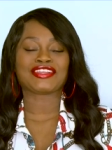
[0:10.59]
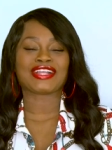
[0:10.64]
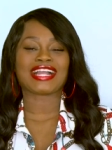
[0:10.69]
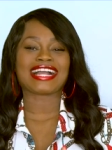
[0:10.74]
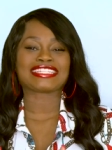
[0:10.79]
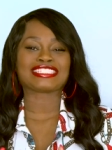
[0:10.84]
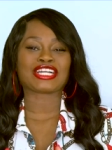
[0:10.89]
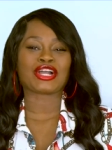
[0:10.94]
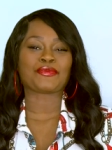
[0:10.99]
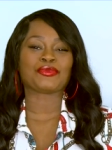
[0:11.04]
you
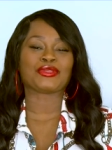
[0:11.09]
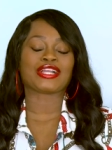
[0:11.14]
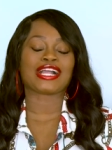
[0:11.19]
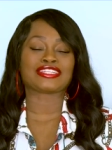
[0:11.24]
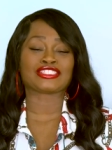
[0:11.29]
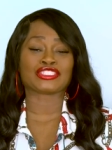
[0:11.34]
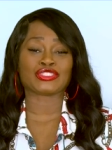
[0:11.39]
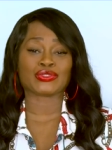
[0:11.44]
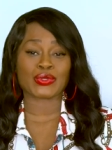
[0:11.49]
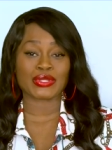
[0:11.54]
guys, I hope you
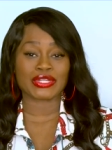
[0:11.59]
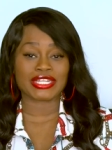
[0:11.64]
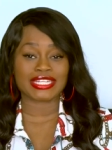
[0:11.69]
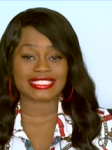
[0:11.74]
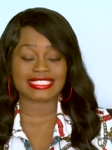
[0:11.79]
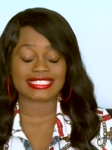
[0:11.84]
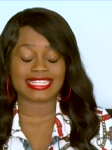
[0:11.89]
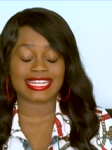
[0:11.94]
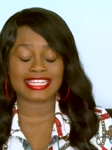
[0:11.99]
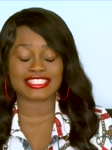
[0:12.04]
guys are doing
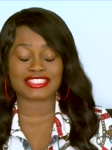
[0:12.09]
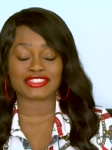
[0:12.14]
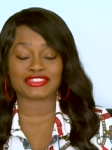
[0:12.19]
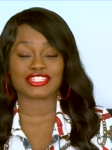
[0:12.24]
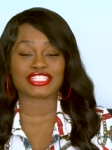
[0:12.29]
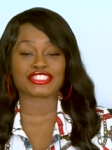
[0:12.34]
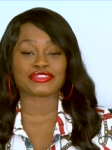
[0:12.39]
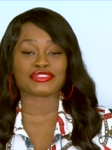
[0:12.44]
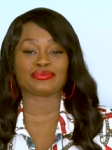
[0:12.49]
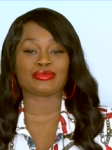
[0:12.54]
good today. So
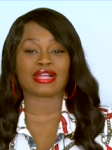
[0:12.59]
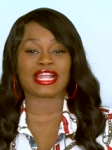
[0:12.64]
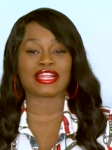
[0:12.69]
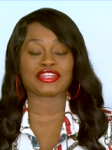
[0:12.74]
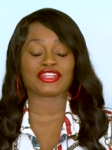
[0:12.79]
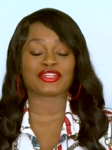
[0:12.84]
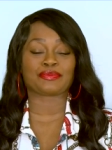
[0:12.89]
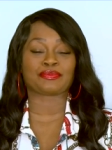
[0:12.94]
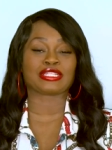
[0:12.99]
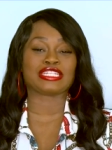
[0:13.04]
just a
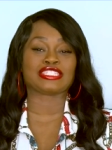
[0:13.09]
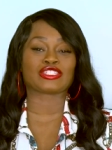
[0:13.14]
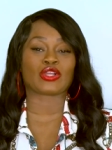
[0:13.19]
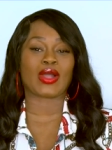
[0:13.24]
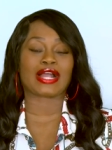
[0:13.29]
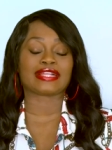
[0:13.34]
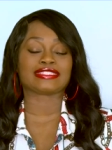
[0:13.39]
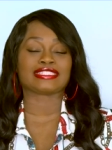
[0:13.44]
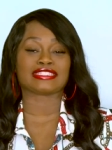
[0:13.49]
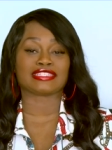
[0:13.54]
reminder, please go
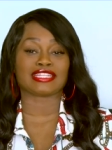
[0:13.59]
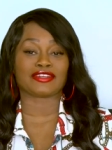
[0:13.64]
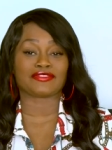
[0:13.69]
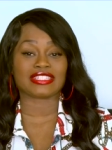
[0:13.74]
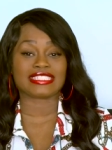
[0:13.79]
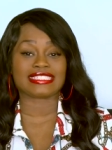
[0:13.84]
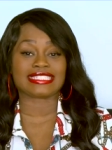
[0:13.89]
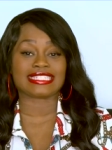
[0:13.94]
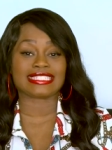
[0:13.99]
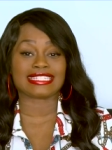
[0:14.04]
on to
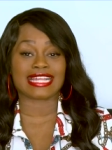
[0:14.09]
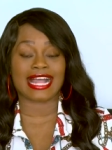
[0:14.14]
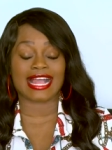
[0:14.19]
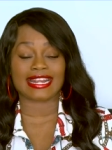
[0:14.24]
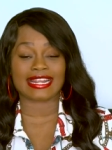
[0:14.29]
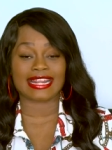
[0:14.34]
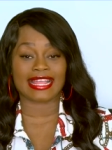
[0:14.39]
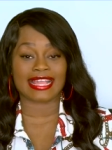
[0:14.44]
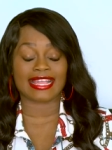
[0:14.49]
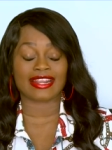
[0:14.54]

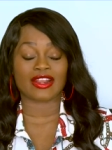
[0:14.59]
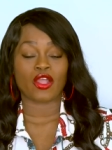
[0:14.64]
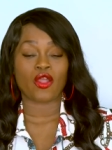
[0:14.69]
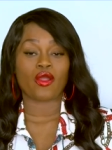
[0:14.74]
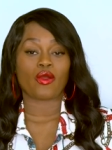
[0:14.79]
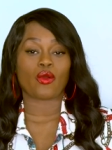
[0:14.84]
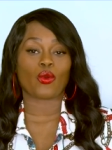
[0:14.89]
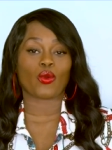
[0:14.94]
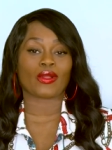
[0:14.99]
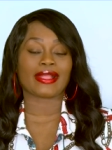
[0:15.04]
lovelytea.net
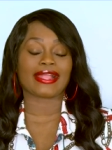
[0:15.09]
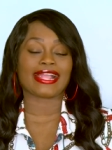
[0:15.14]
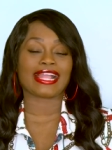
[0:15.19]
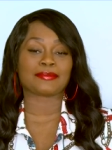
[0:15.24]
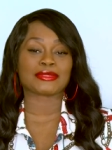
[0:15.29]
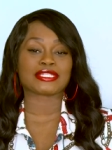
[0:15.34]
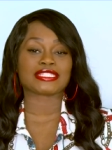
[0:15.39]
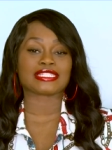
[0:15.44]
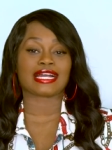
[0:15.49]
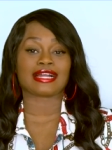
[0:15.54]
or
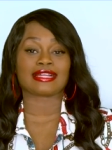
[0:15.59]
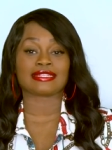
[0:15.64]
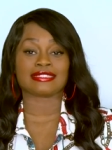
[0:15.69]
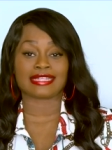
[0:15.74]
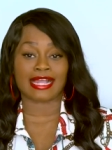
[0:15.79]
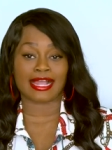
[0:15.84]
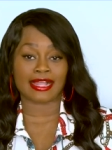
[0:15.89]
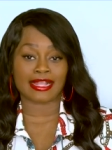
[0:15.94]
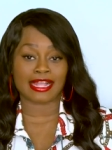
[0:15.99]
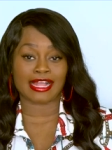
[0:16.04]

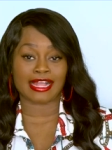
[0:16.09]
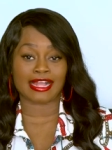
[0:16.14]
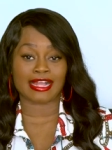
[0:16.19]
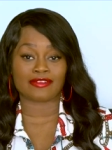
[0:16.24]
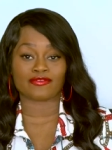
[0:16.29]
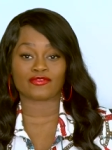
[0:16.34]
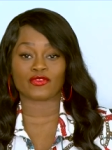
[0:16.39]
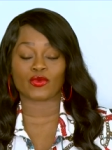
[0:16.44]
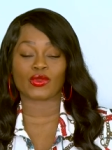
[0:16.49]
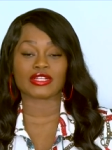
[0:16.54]

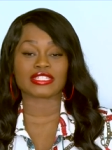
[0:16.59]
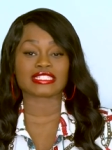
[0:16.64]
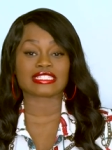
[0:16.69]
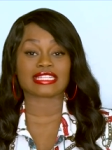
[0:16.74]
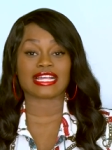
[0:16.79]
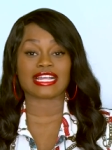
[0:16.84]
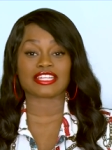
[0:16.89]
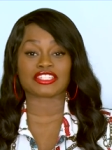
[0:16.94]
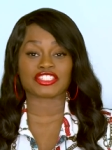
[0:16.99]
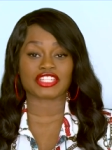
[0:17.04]
amazon.com forward
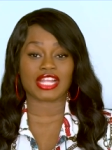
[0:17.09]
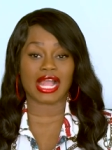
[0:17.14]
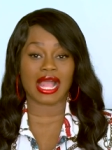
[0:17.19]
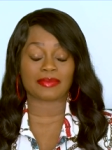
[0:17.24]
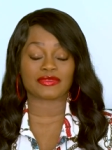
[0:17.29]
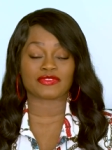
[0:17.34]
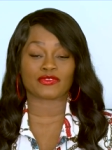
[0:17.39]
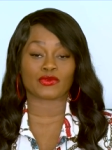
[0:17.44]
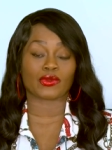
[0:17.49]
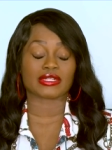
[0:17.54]
slash
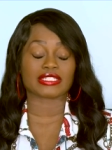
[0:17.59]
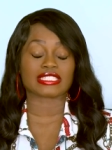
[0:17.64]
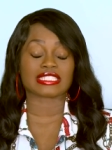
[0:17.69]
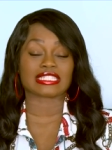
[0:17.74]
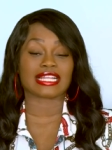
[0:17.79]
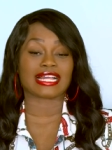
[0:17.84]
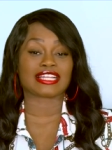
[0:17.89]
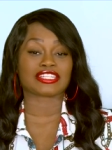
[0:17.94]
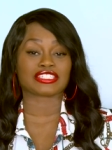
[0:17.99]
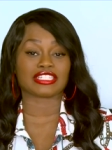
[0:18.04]
shops forward
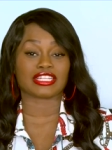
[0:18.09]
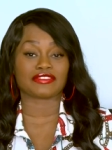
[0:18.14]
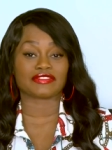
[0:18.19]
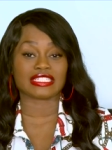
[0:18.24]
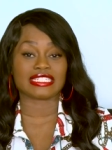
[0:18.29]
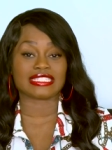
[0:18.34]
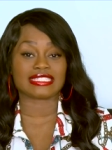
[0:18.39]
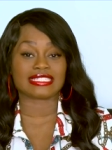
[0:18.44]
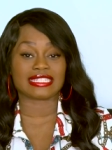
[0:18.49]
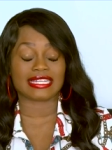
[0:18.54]
slash
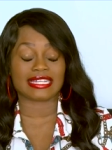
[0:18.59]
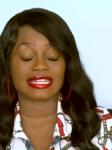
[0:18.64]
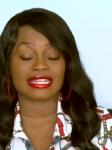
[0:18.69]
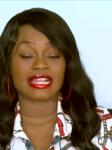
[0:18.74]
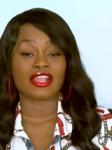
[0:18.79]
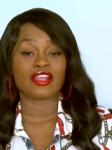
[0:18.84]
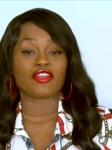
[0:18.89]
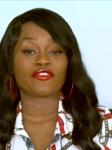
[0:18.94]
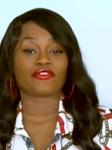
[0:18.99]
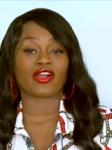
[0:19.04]
lovely tea
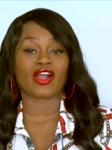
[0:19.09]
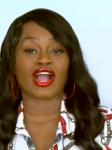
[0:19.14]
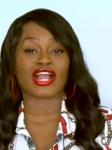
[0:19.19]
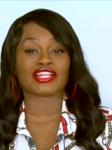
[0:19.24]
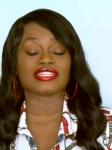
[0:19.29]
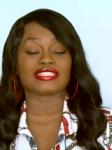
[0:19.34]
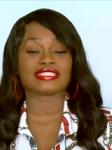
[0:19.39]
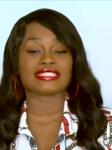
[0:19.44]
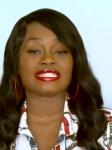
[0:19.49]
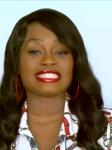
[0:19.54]
for all
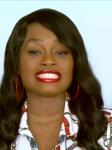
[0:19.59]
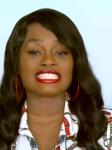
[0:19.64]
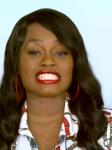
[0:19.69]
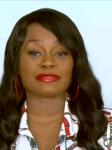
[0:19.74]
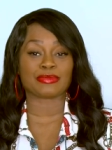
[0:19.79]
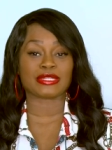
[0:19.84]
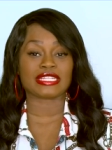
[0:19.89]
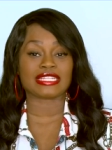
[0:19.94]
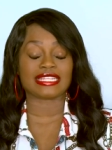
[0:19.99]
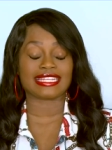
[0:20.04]
your tea
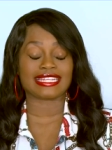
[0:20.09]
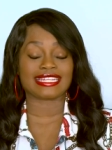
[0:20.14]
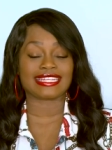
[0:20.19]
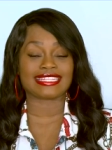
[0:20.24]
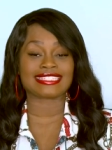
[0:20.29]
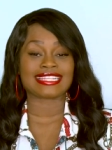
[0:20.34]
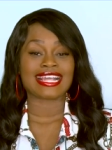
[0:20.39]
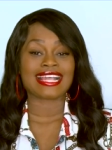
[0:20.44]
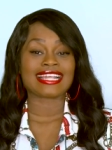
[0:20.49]
sipping needs.